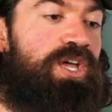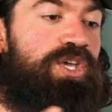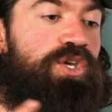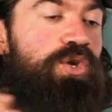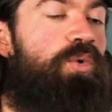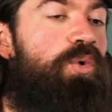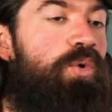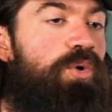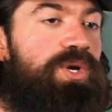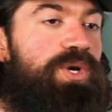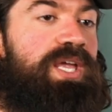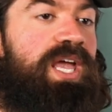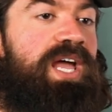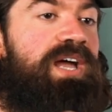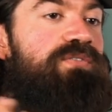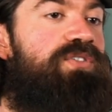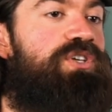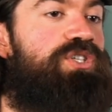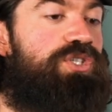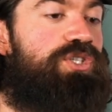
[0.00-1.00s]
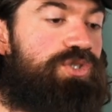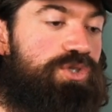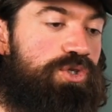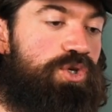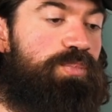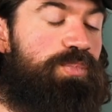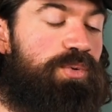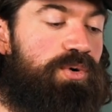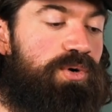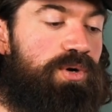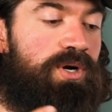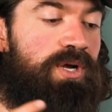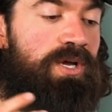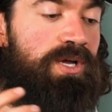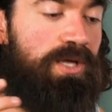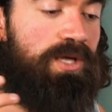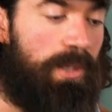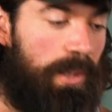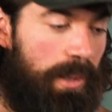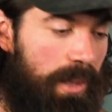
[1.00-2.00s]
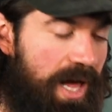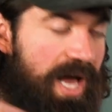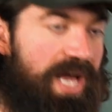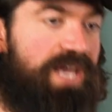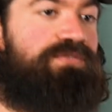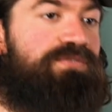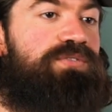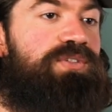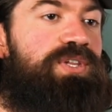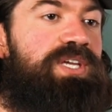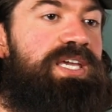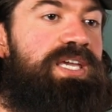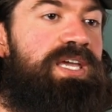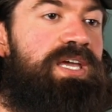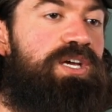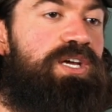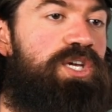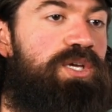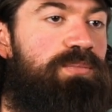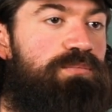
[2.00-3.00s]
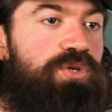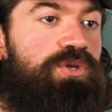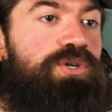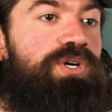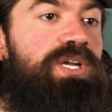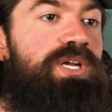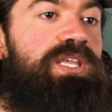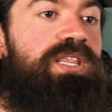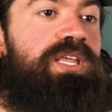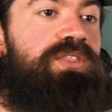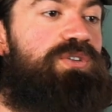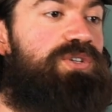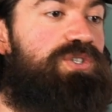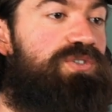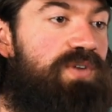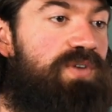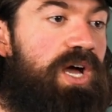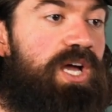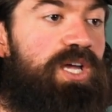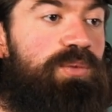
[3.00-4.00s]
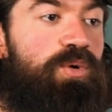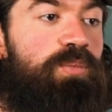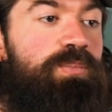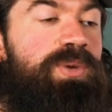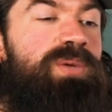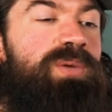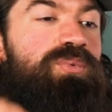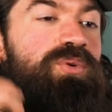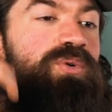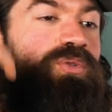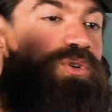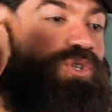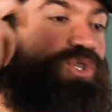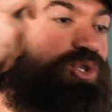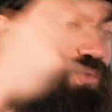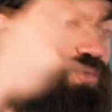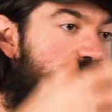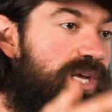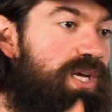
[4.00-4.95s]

you already have this super lively community that there's valuable people, there's great